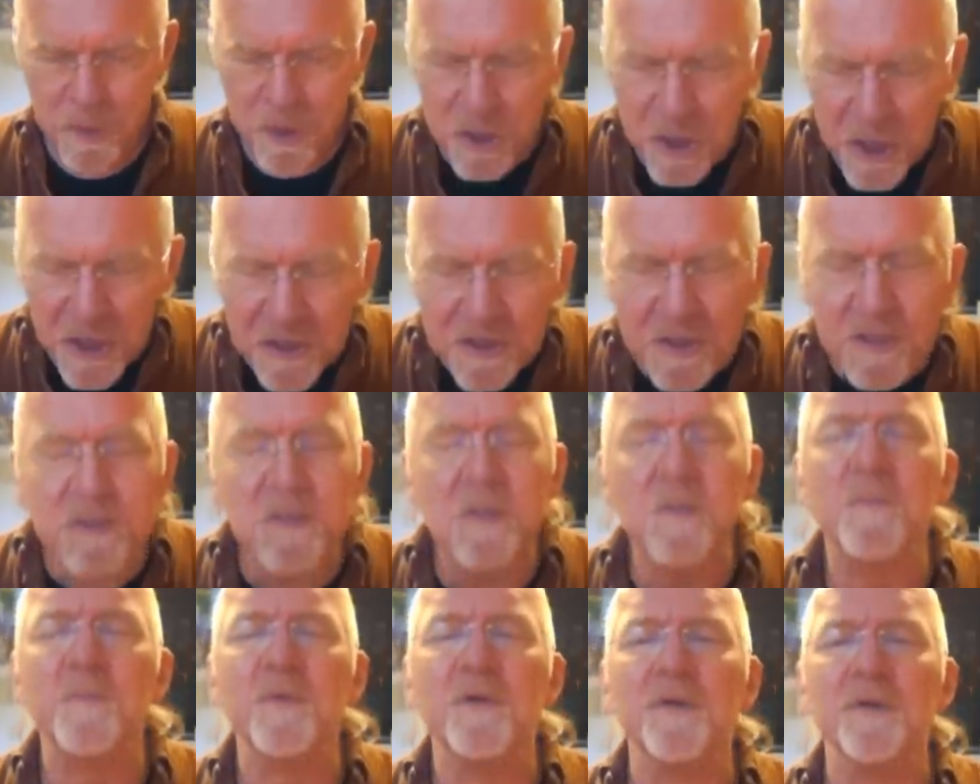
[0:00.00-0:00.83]
just as
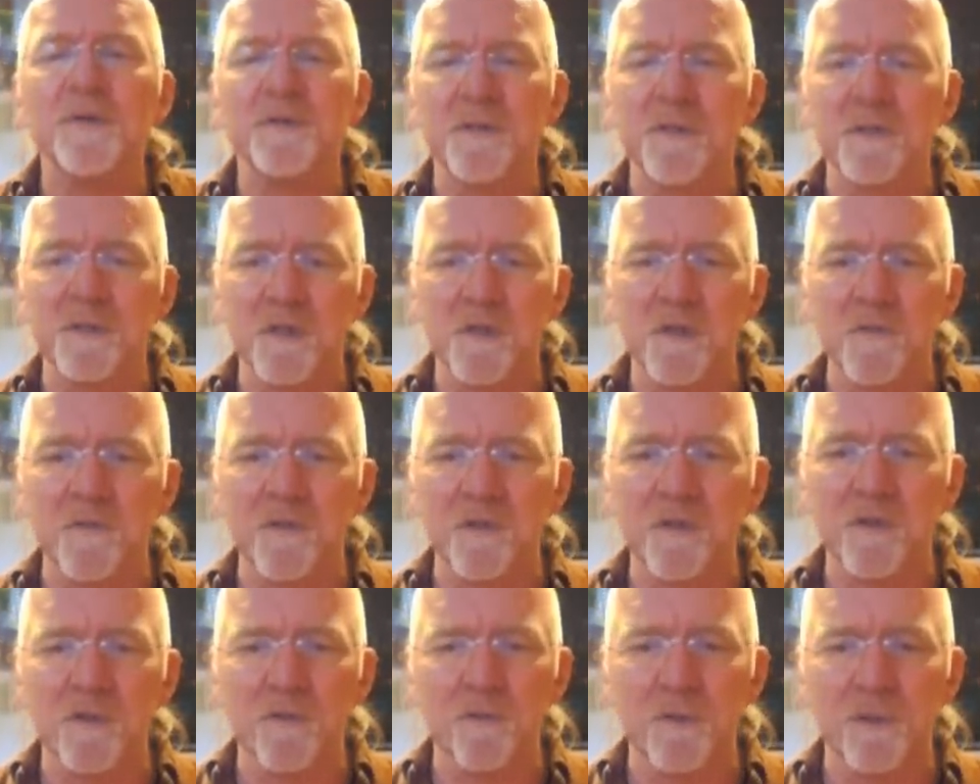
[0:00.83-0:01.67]
it passes over
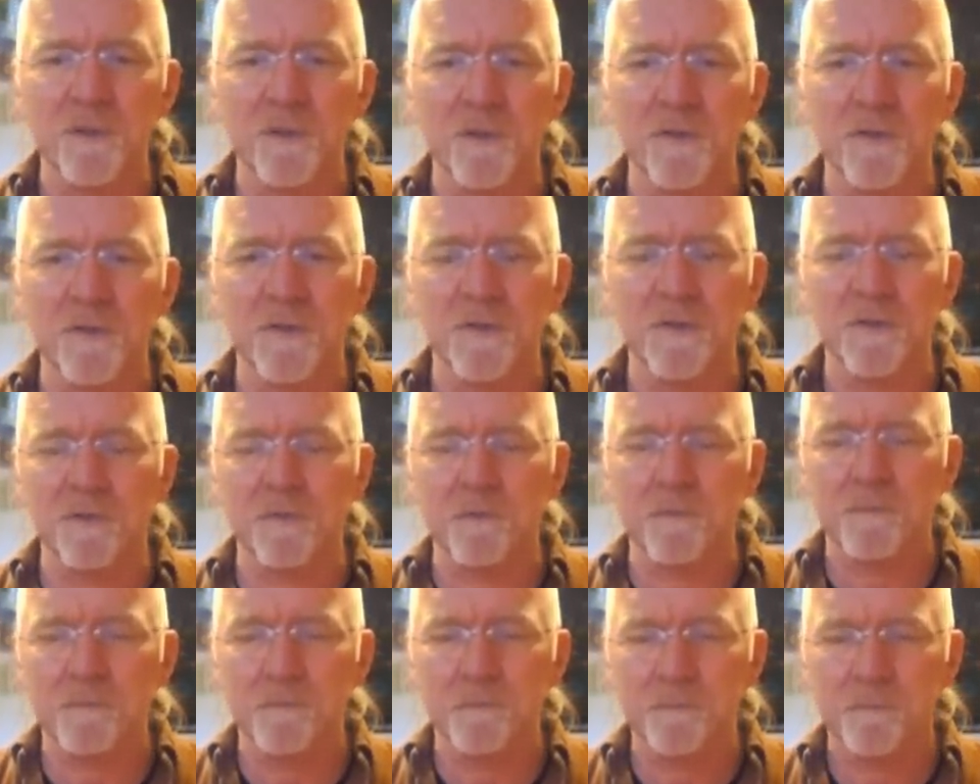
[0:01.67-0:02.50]

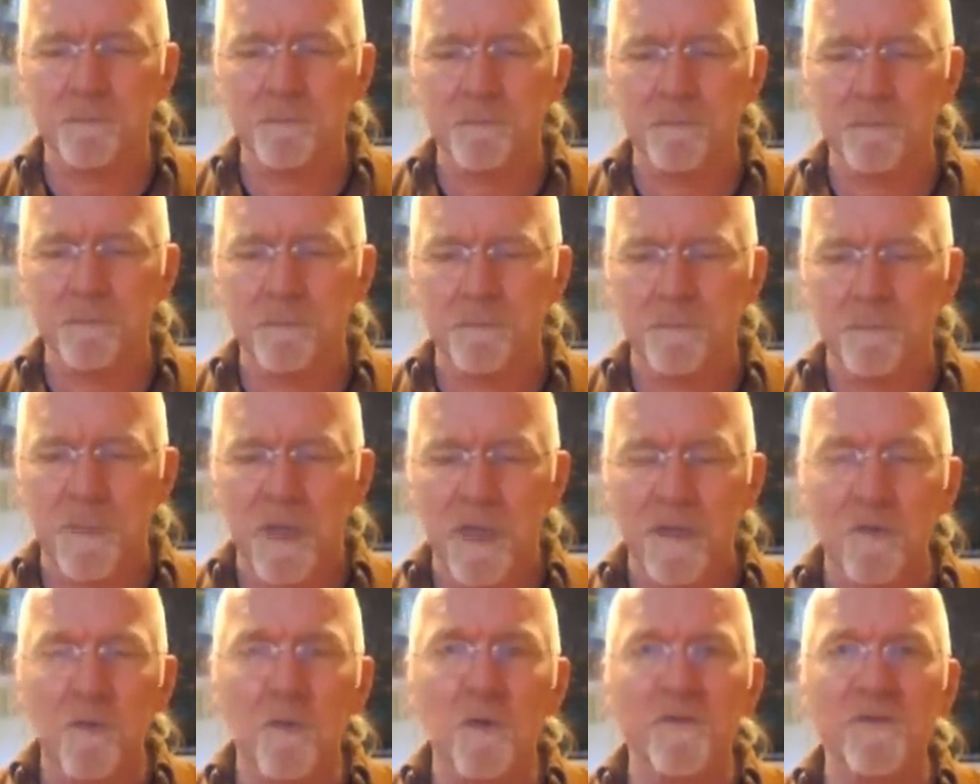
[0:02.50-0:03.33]
Uranus.
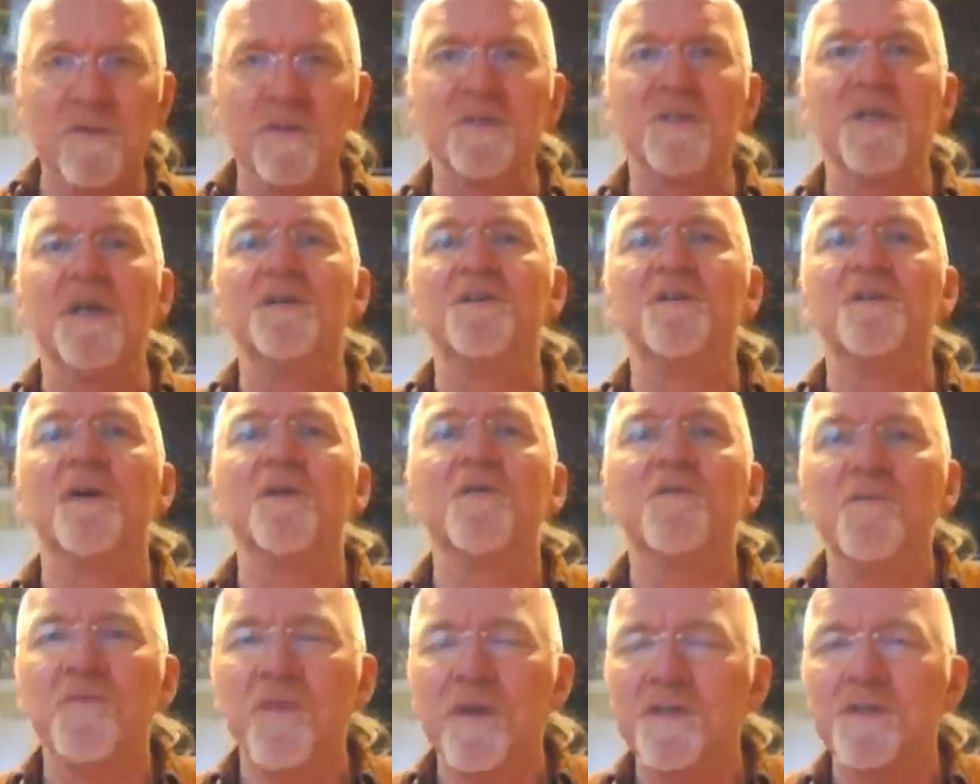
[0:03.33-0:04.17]
And all of a sudden,
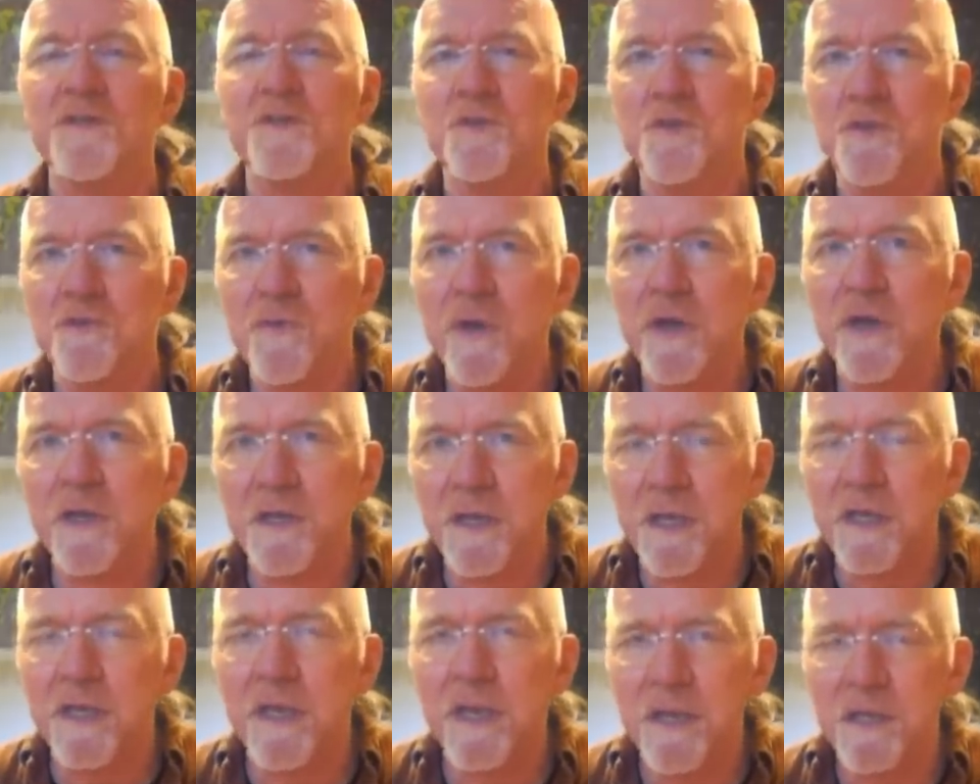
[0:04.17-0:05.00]
unfettered
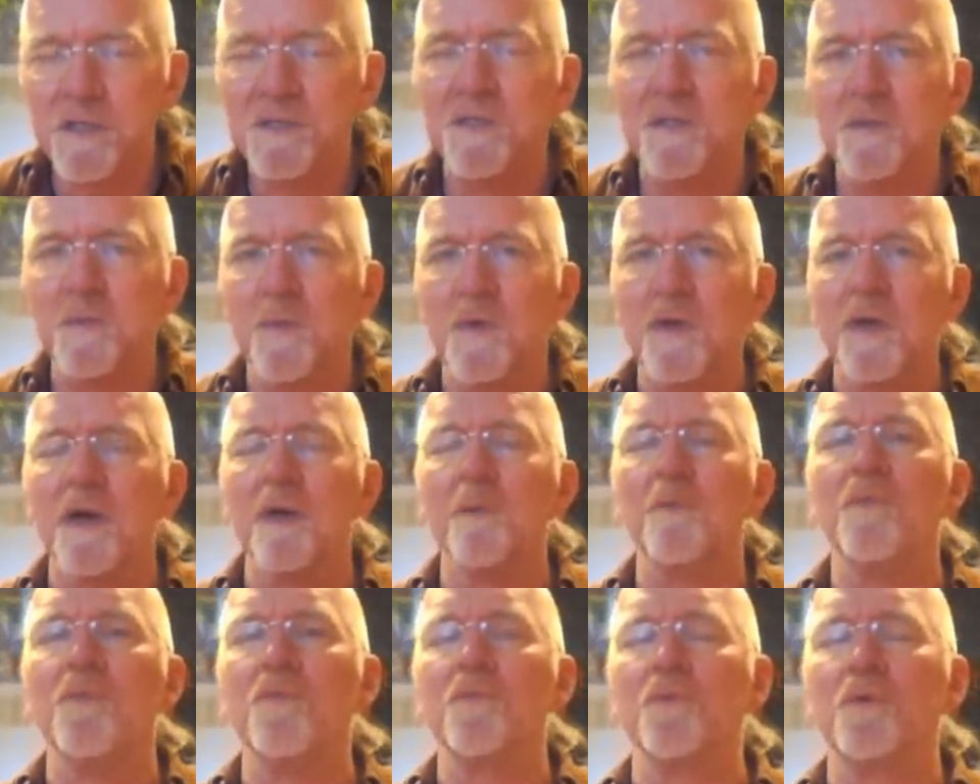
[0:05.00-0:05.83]
Uranian energy will
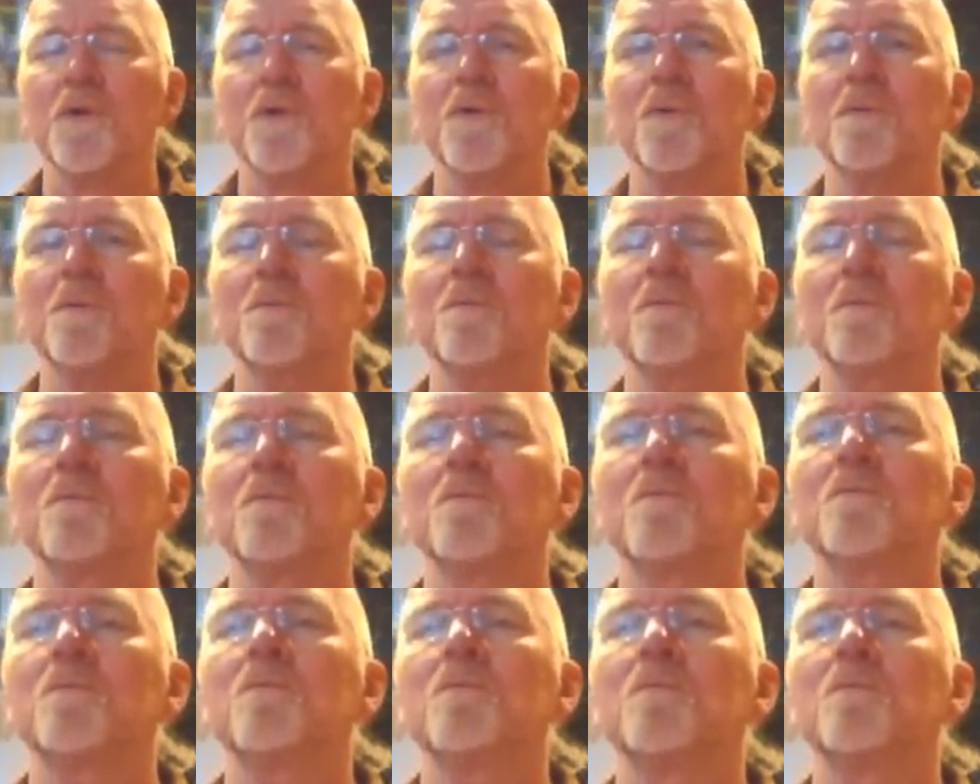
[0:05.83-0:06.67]
come through.
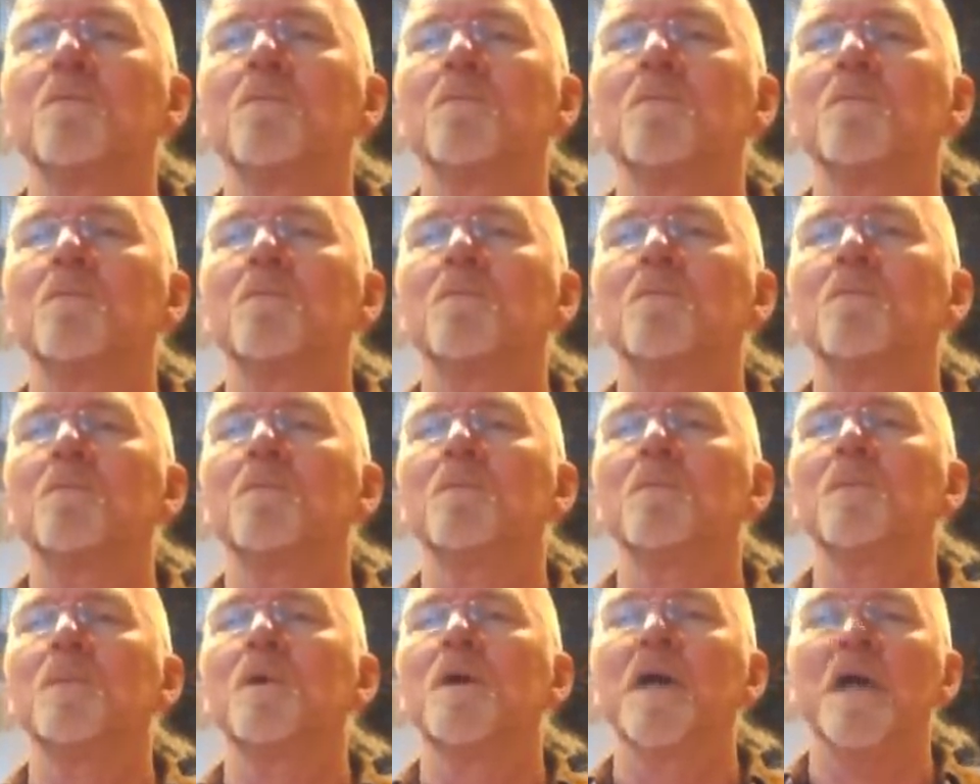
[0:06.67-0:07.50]

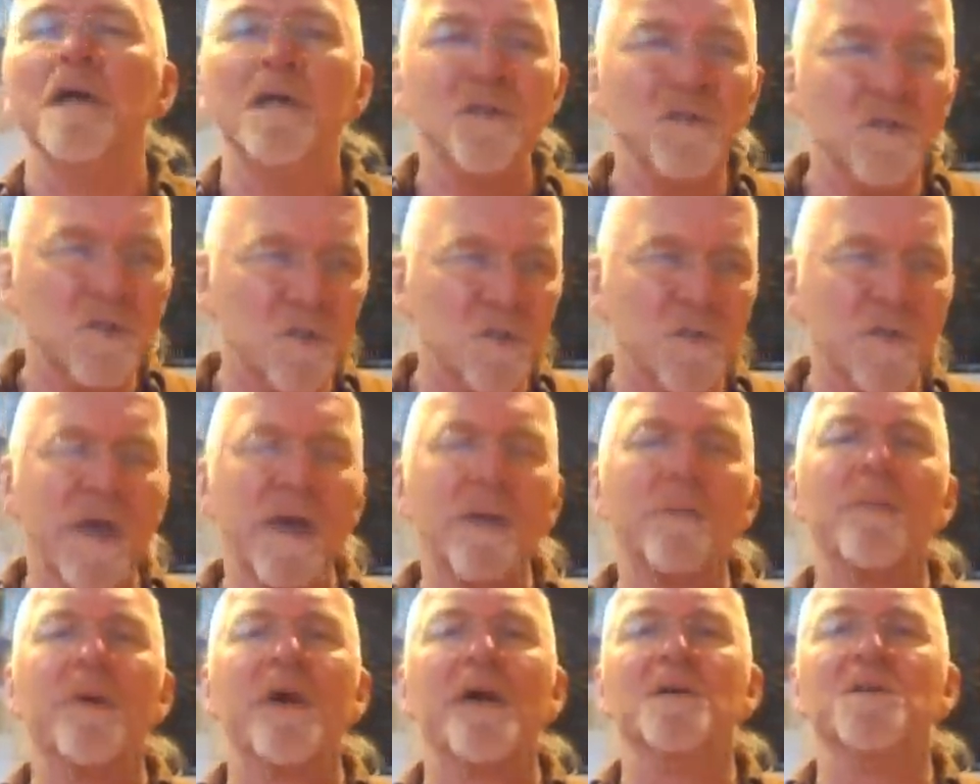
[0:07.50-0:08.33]
Into
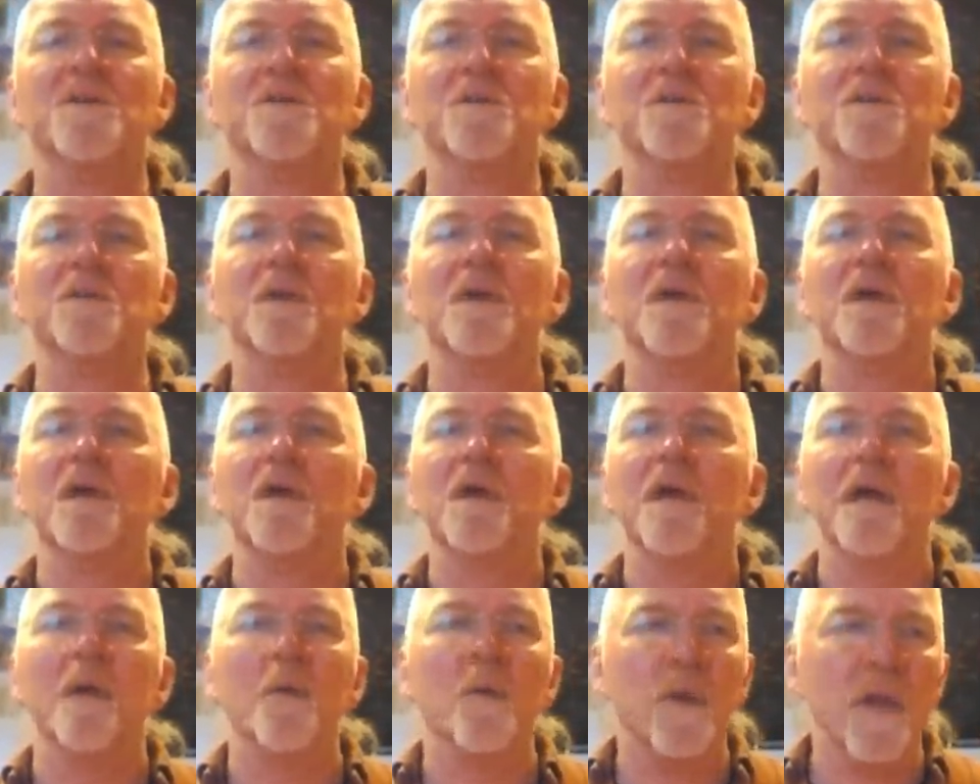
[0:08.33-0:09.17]
that pattern,
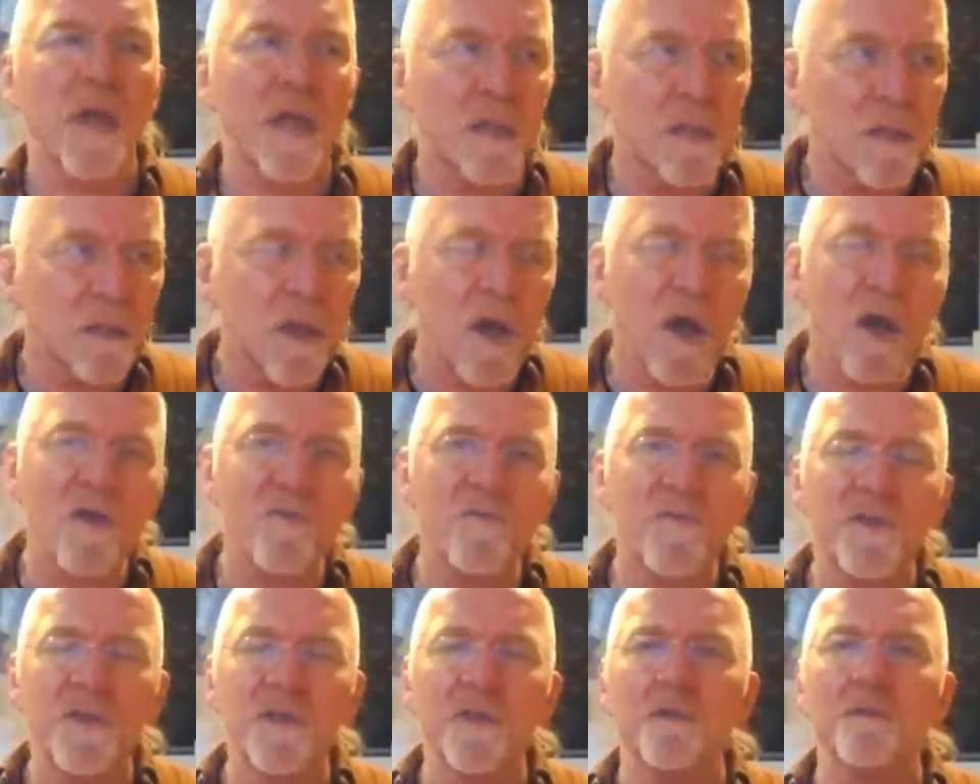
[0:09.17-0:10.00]
it will
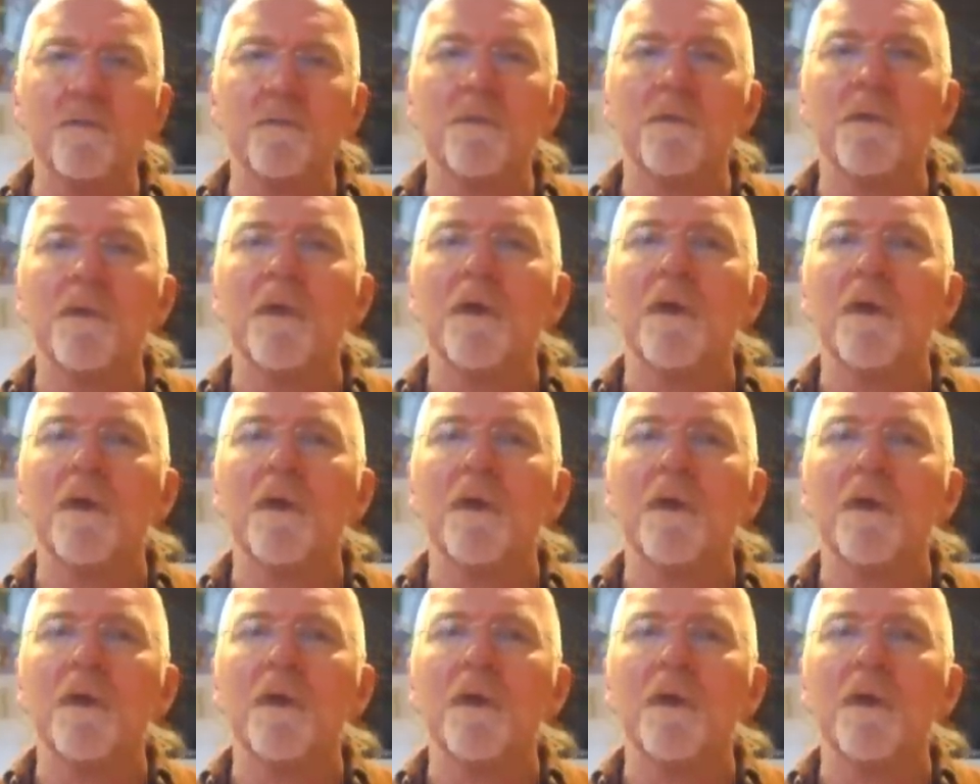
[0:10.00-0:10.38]
enliven it.